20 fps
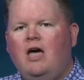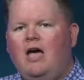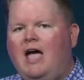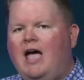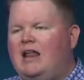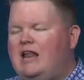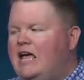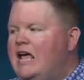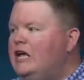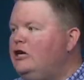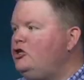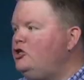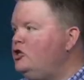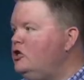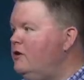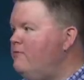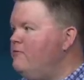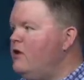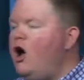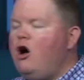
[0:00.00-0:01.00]
And he
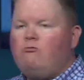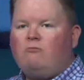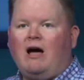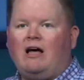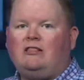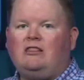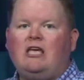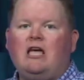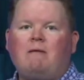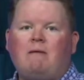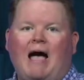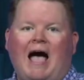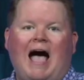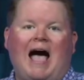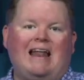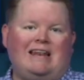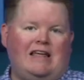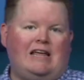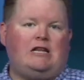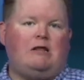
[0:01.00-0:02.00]
should have known right then,
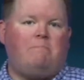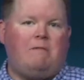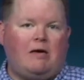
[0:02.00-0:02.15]
I need to